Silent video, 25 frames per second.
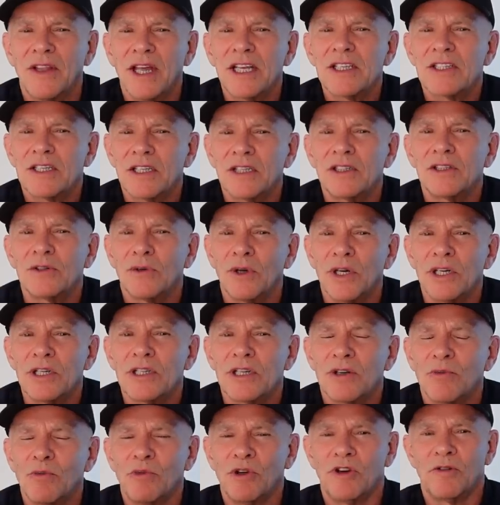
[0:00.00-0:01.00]
that
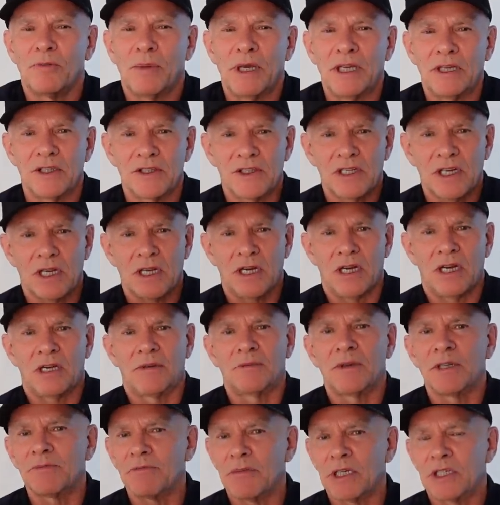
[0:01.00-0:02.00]
situation would have been as
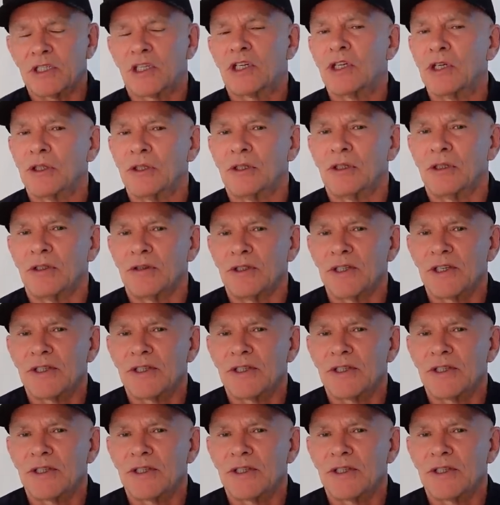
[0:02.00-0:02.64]
calm and mature